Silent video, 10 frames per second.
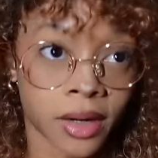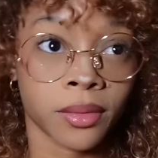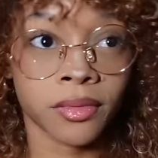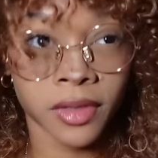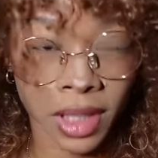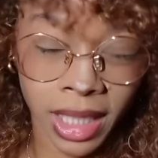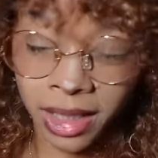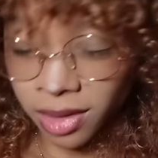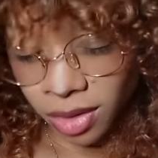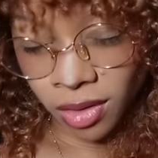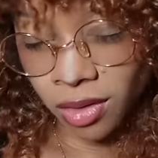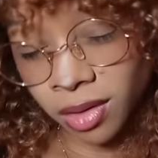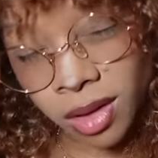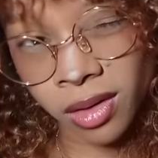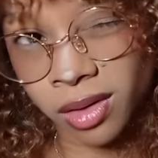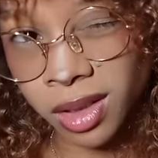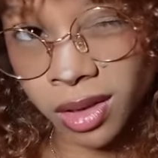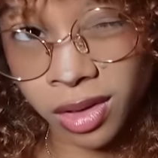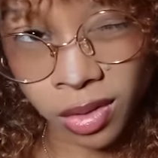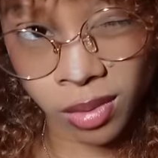I don't feel like the doll curls
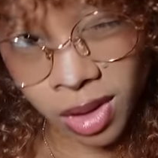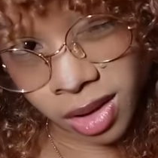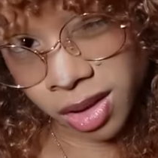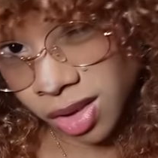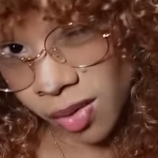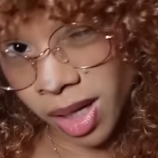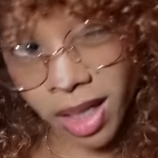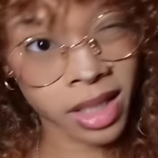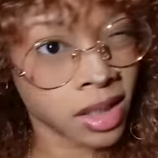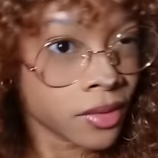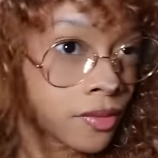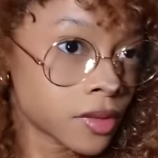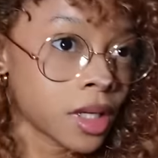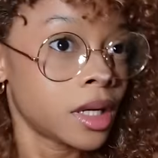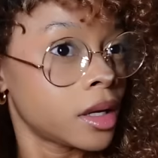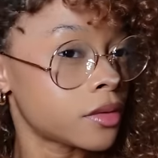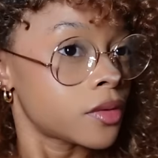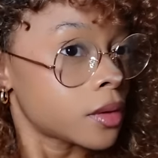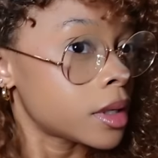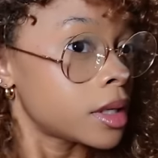look too good, so I like to
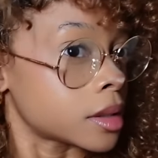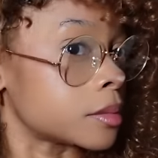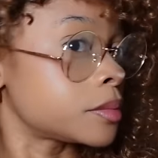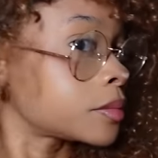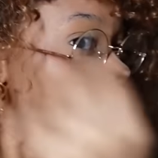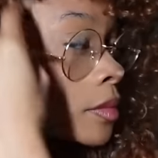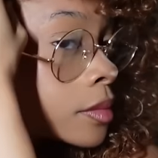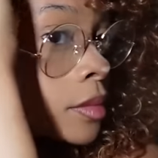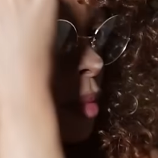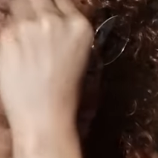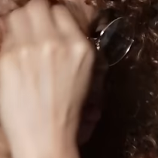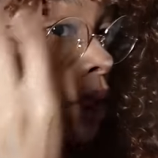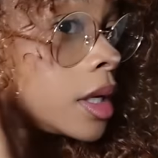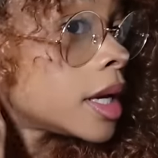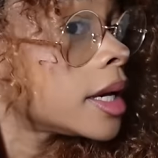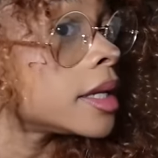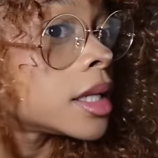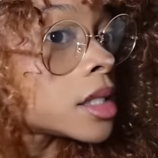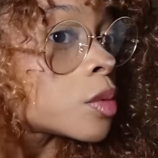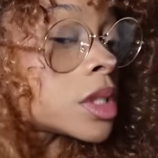fluff her up. And
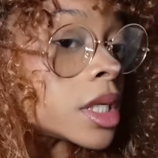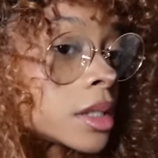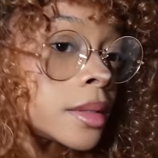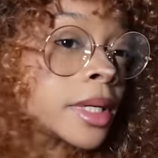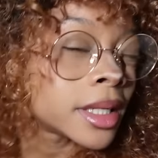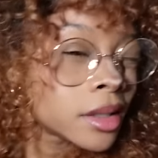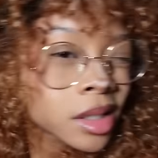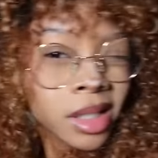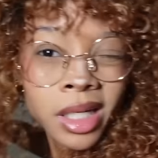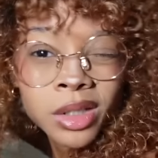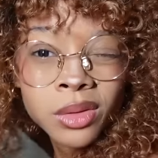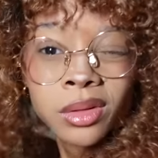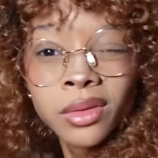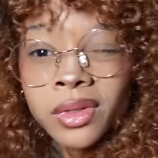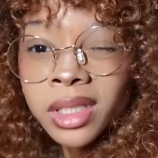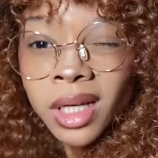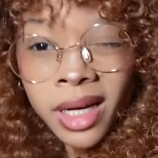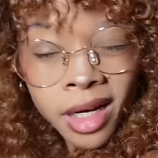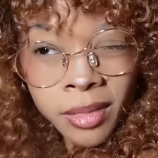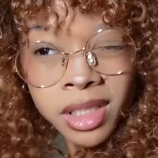that's what tends to make it look natural over
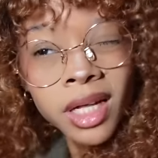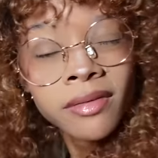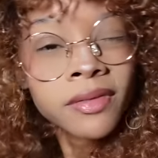time, is that